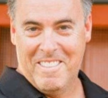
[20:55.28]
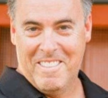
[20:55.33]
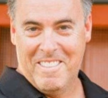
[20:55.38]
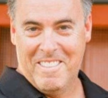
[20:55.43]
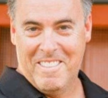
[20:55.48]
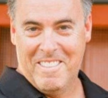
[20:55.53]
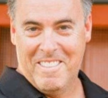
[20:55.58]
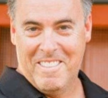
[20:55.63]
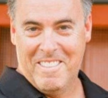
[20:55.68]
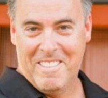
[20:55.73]

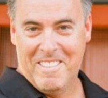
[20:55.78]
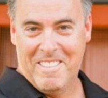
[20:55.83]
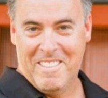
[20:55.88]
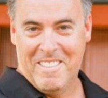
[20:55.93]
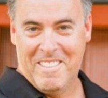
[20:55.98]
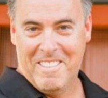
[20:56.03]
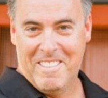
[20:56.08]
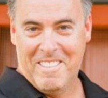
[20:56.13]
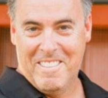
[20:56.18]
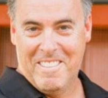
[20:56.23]

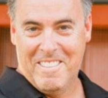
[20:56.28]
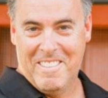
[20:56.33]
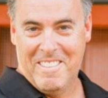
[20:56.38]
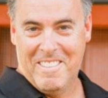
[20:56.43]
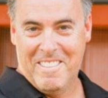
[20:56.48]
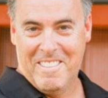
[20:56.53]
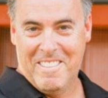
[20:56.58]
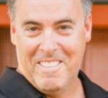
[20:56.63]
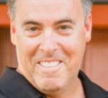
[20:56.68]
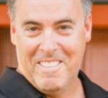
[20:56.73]

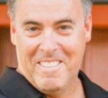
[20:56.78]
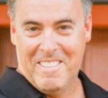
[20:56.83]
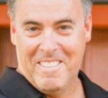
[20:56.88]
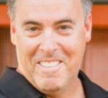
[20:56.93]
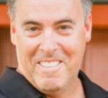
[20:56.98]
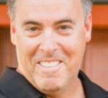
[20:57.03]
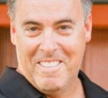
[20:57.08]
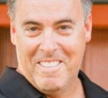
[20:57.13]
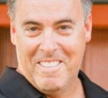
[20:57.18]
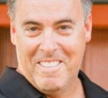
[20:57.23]

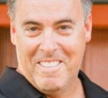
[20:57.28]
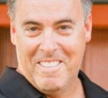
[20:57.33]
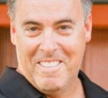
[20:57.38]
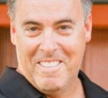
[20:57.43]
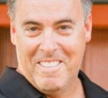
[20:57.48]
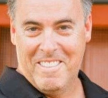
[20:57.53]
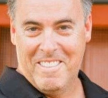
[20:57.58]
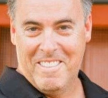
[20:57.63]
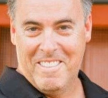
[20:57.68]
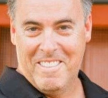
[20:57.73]

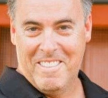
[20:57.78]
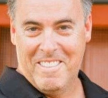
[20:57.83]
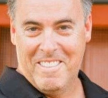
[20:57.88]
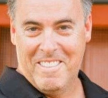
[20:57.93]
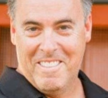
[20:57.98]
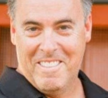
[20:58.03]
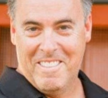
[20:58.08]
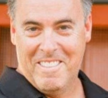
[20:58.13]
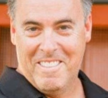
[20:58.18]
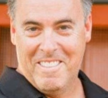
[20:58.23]

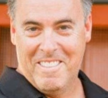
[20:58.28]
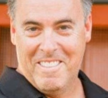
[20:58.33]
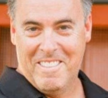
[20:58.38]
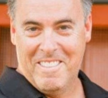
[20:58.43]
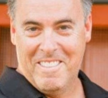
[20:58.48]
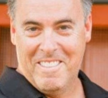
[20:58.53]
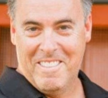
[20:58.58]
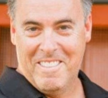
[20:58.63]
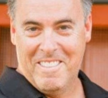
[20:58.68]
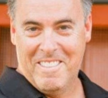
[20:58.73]

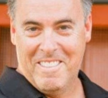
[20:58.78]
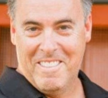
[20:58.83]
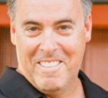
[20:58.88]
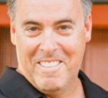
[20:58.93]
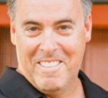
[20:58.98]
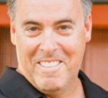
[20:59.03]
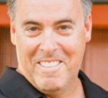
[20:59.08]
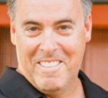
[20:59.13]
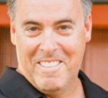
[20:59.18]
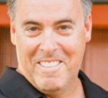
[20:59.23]

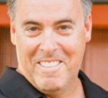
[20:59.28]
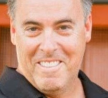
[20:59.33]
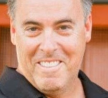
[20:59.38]
This is a still picture; no speech is visible.